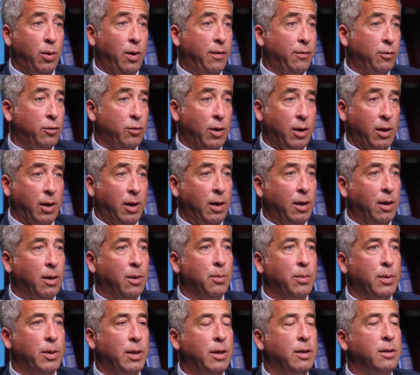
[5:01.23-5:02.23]
have trucking
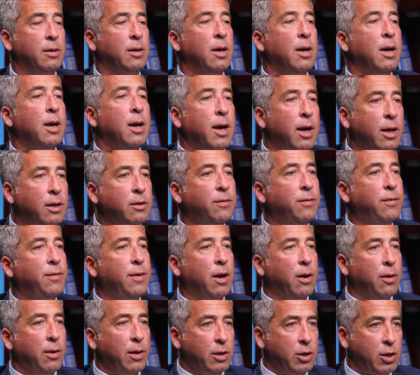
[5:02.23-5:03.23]
companies. It's
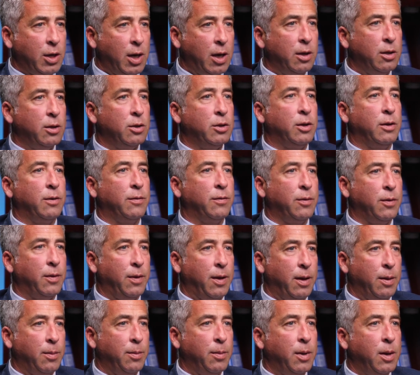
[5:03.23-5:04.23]
very challenging for
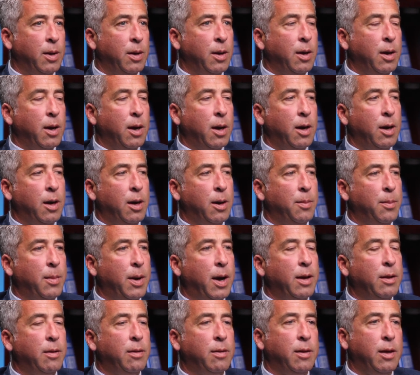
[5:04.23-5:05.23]
them.
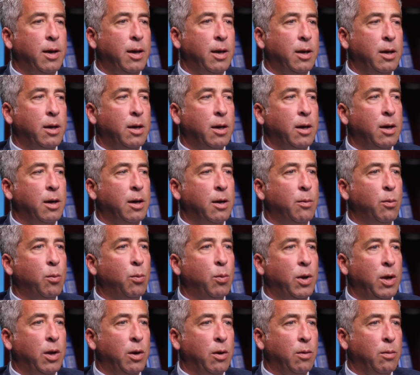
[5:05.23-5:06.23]
I think
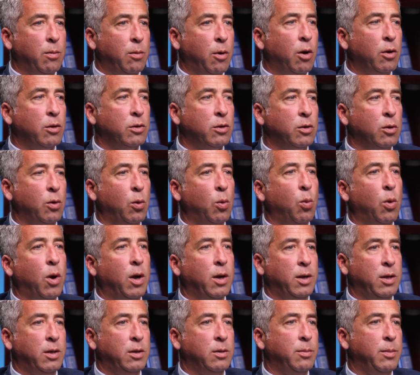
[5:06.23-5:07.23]
we are also
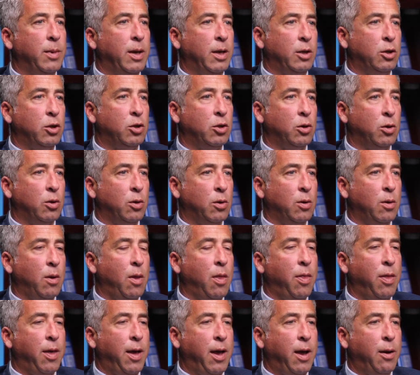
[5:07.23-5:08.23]
wanting to make sure
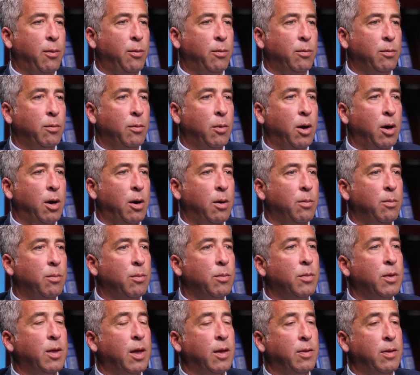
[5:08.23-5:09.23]
that
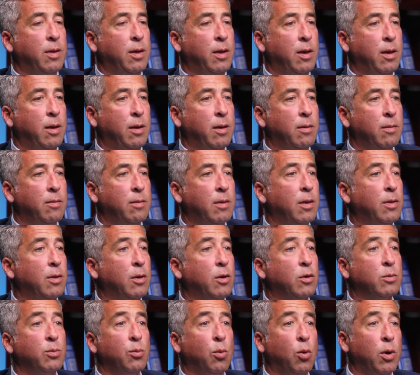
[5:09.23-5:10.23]
that
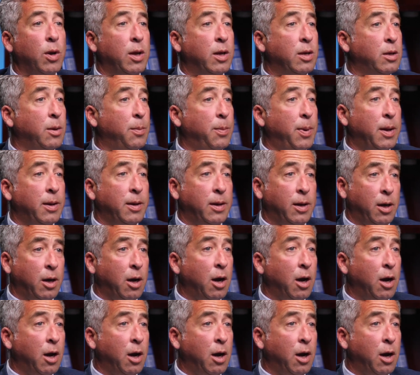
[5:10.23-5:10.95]
there's more independent